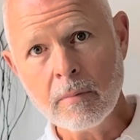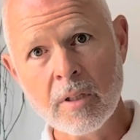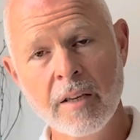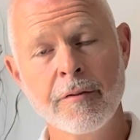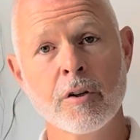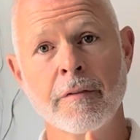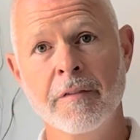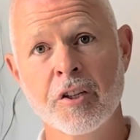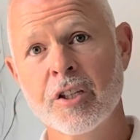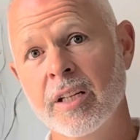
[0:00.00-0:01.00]
If you're
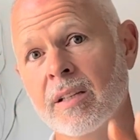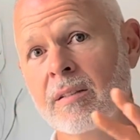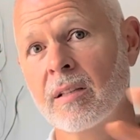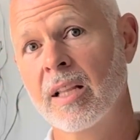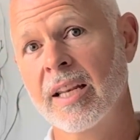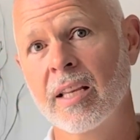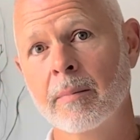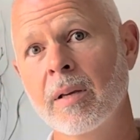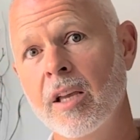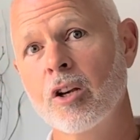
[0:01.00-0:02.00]
deficient in
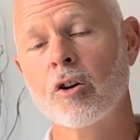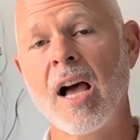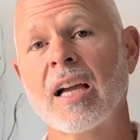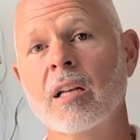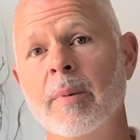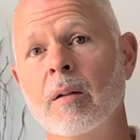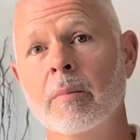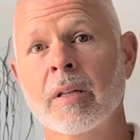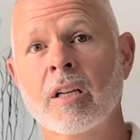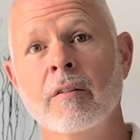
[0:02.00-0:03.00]
selenium, you're not going to be
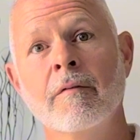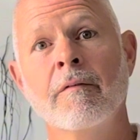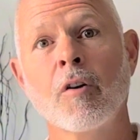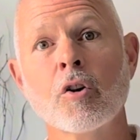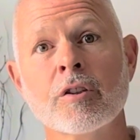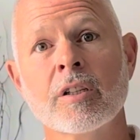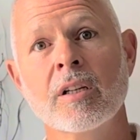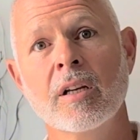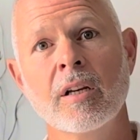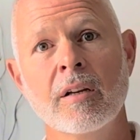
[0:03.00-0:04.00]
able to convert
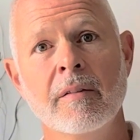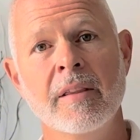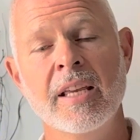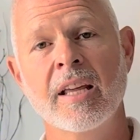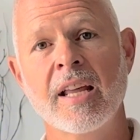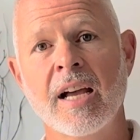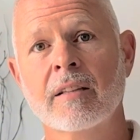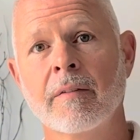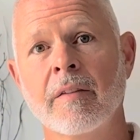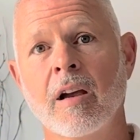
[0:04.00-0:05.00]
the
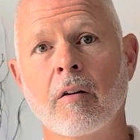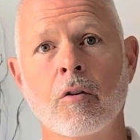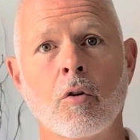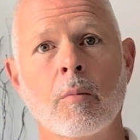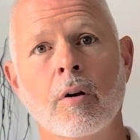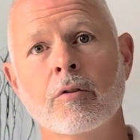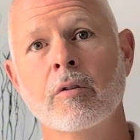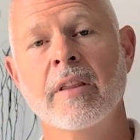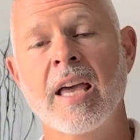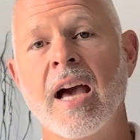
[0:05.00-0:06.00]
inactive thyroid hormone
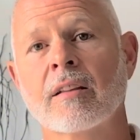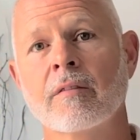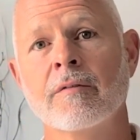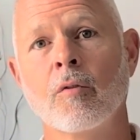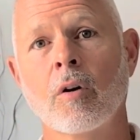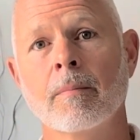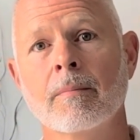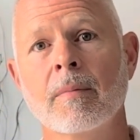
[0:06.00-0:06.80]
to the active form.